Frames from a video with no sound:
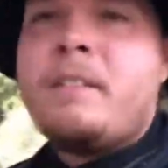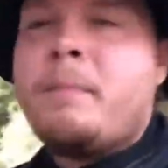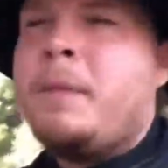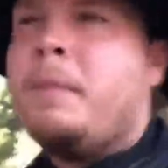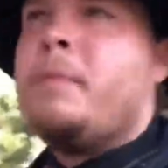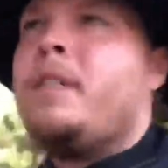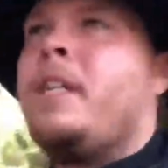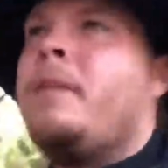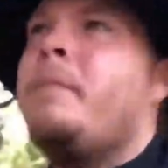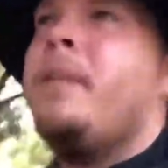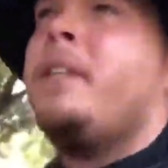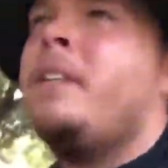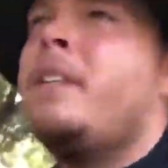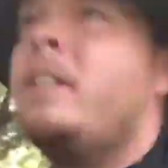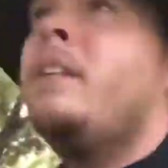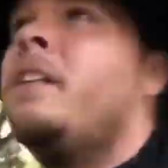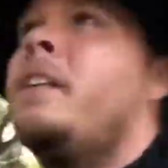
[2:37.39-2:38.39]
People come
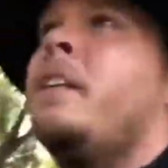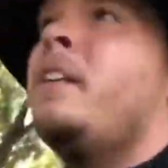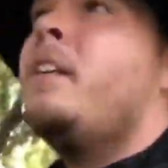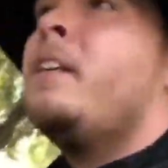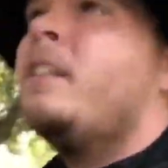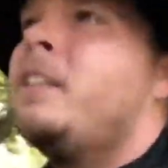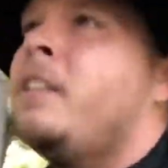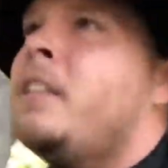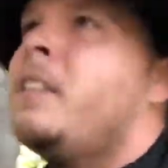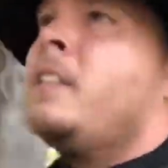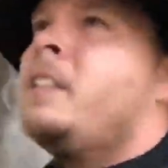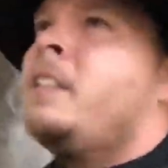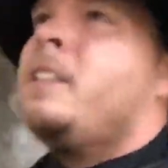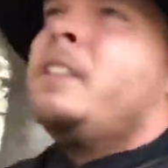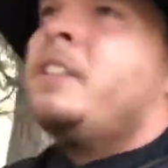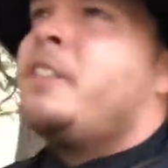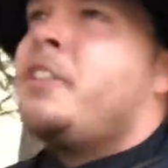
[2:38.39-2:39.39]
here to
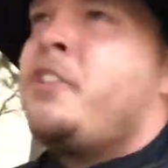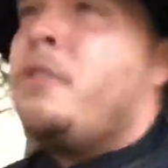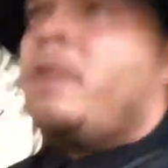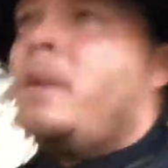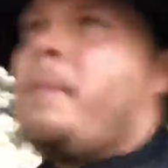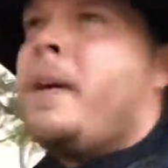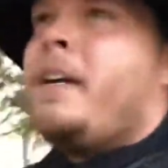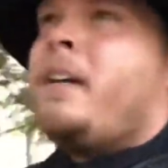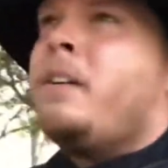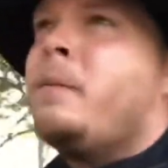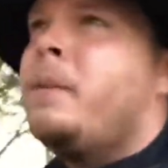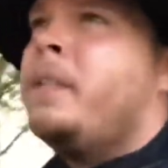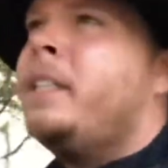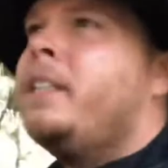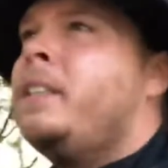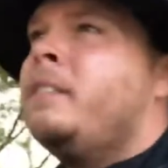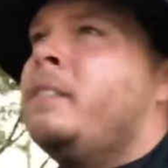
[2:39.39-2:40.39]
shoot up
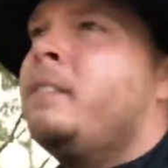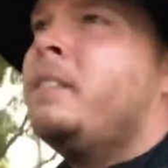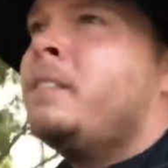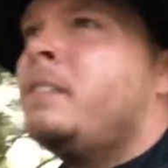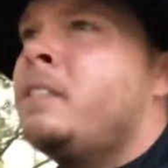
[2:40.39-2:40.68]
heroin and